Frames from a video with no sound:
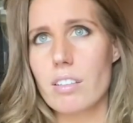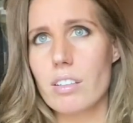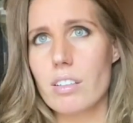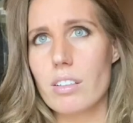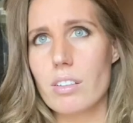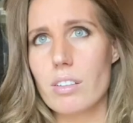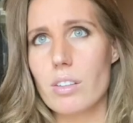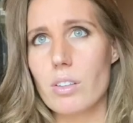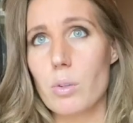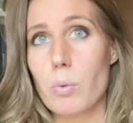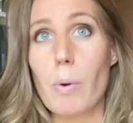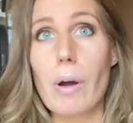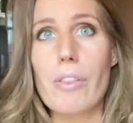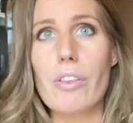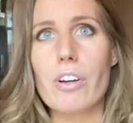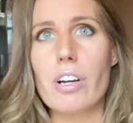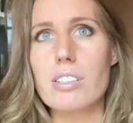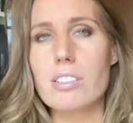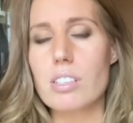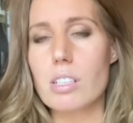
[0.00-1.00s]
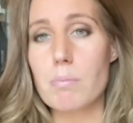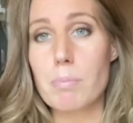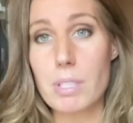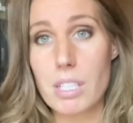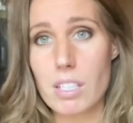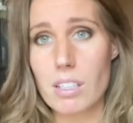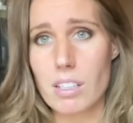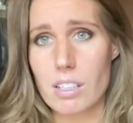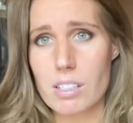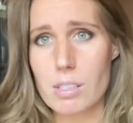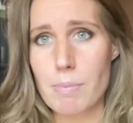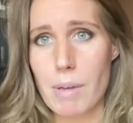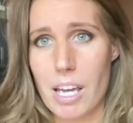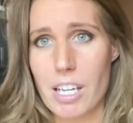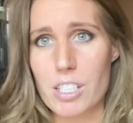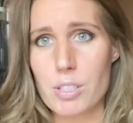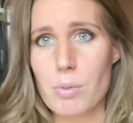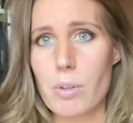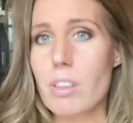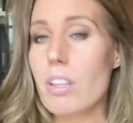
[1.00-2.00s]
the weather ended up being as bad
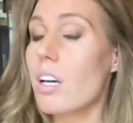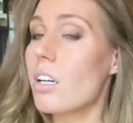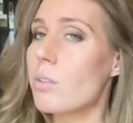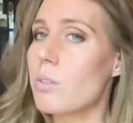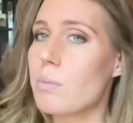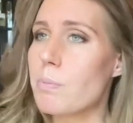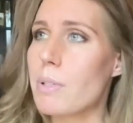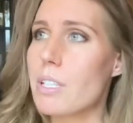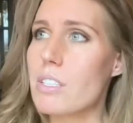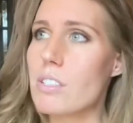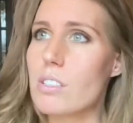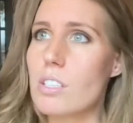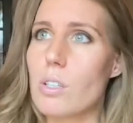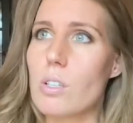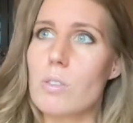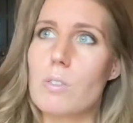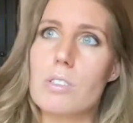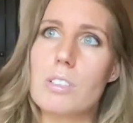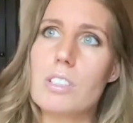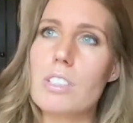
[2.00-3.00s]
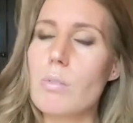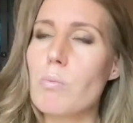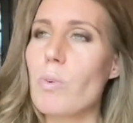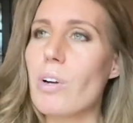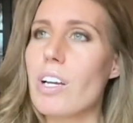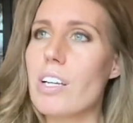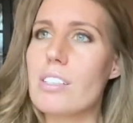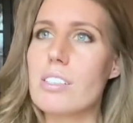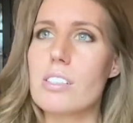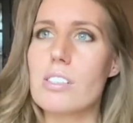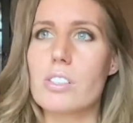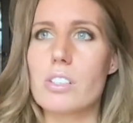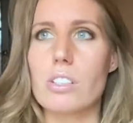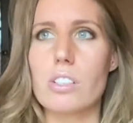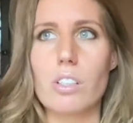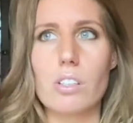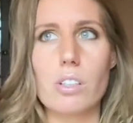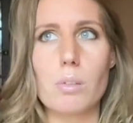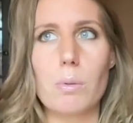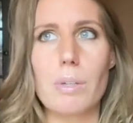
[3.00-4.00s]
as we thought it would be, so in some ways it's
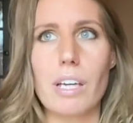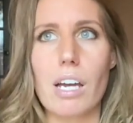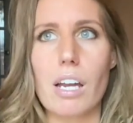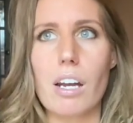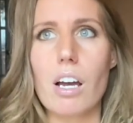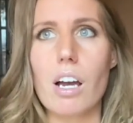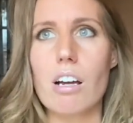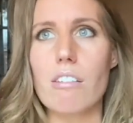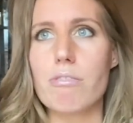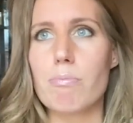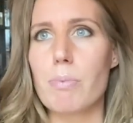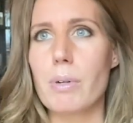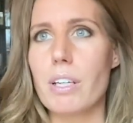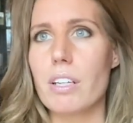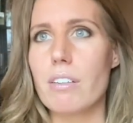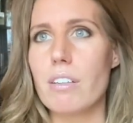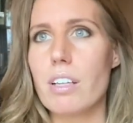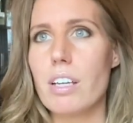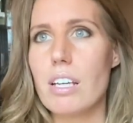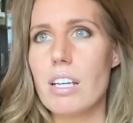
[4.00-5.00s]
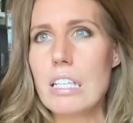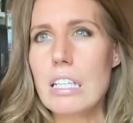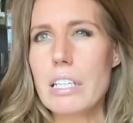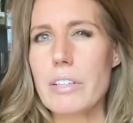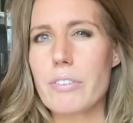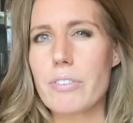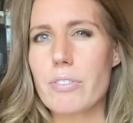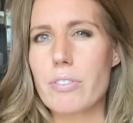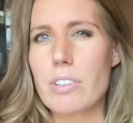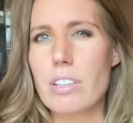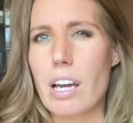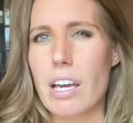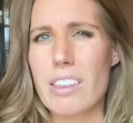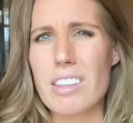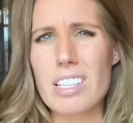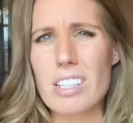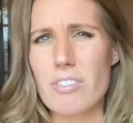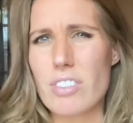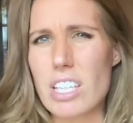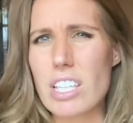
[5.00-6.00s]
good that we got off, but if I think
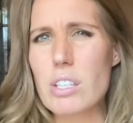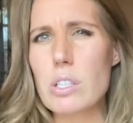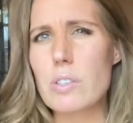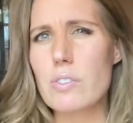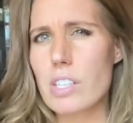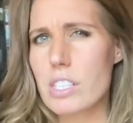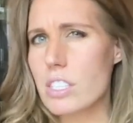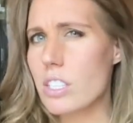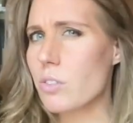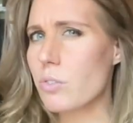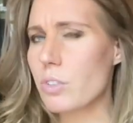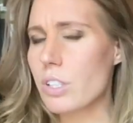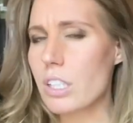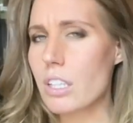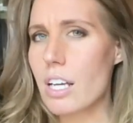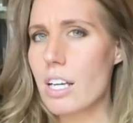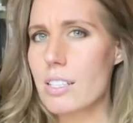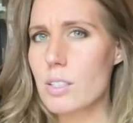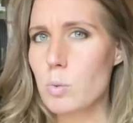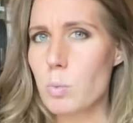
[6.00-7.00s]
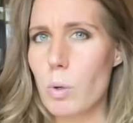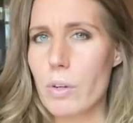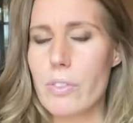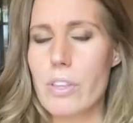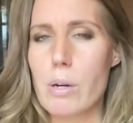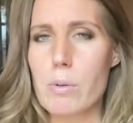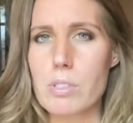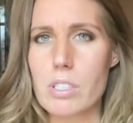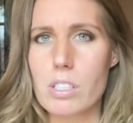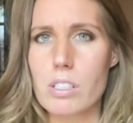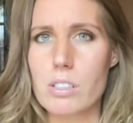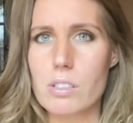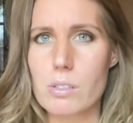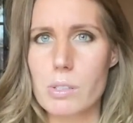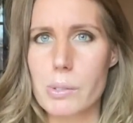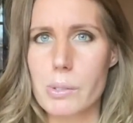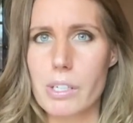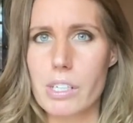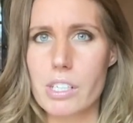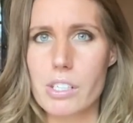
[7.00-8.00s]
if either of us had realized what that was going to do to
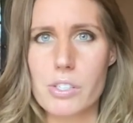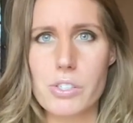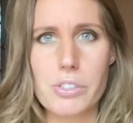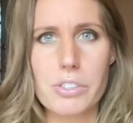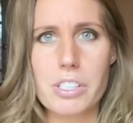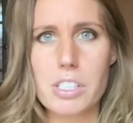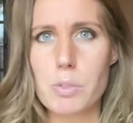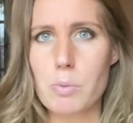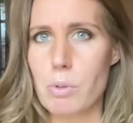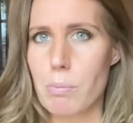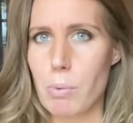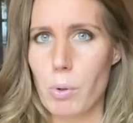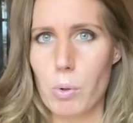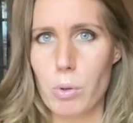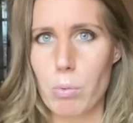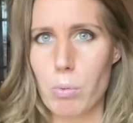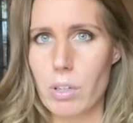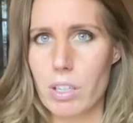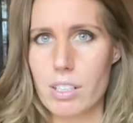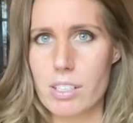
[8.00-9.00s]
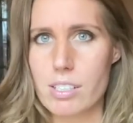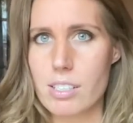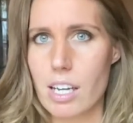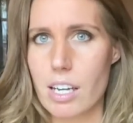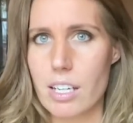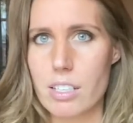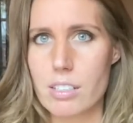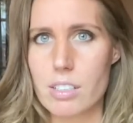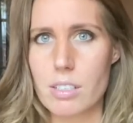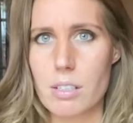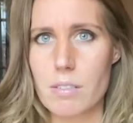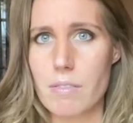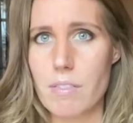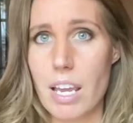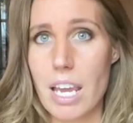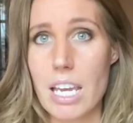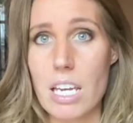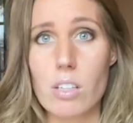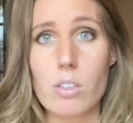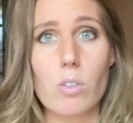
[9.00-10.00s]
our injuries, we both would have decided to
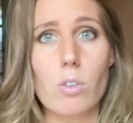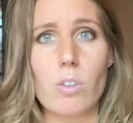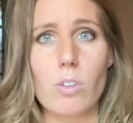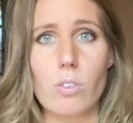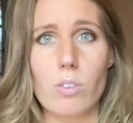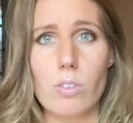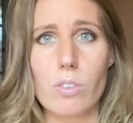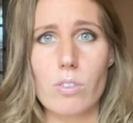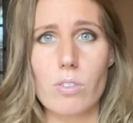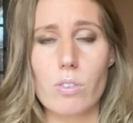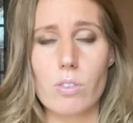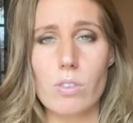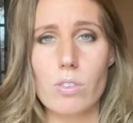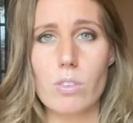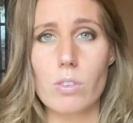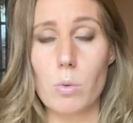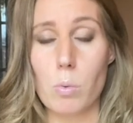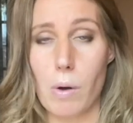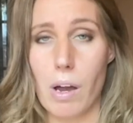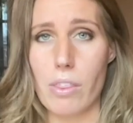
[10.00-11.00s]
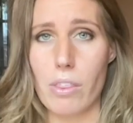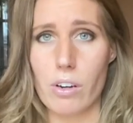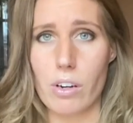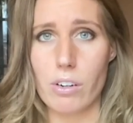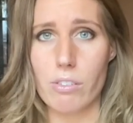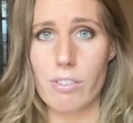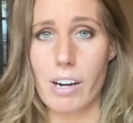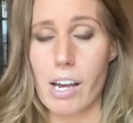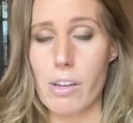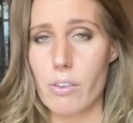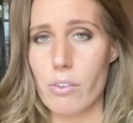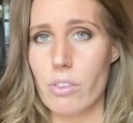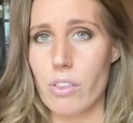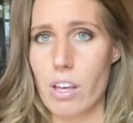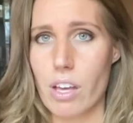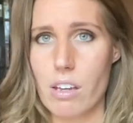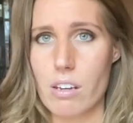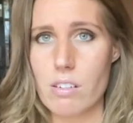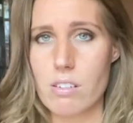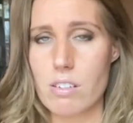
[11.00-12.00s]
handle the weather rather
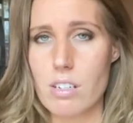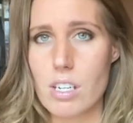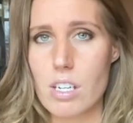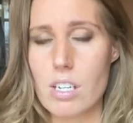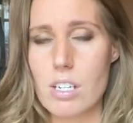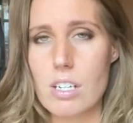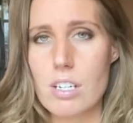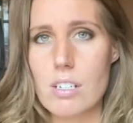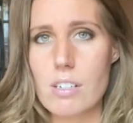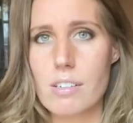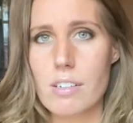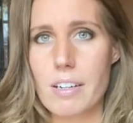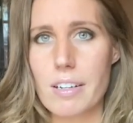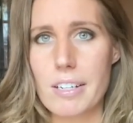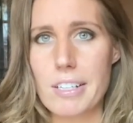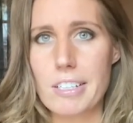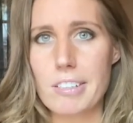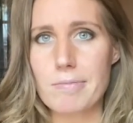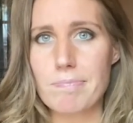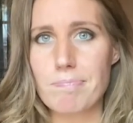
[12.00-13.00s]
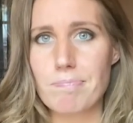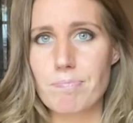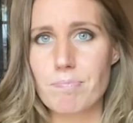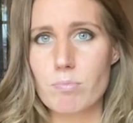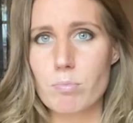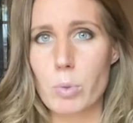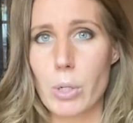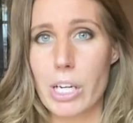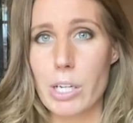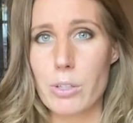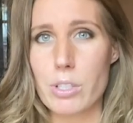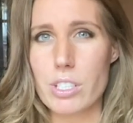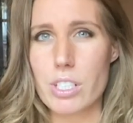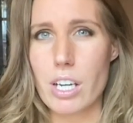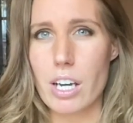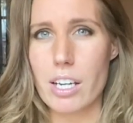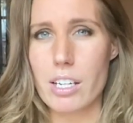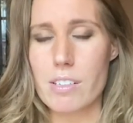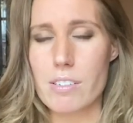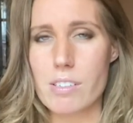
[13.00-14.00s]
than um,
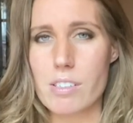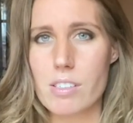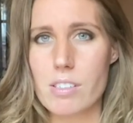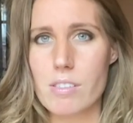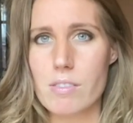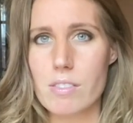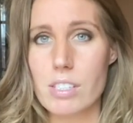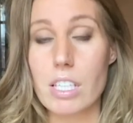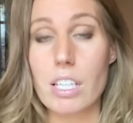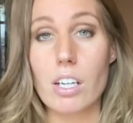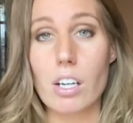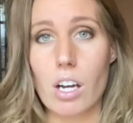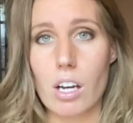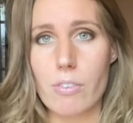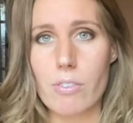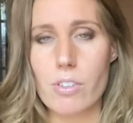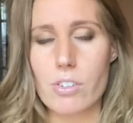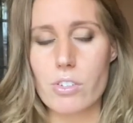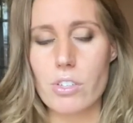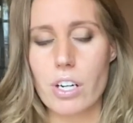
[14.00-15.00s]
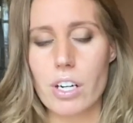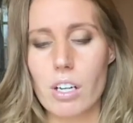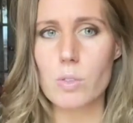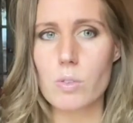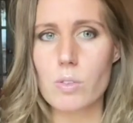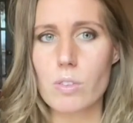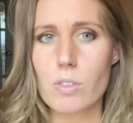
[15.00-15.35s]
prioritize getting off the trail. The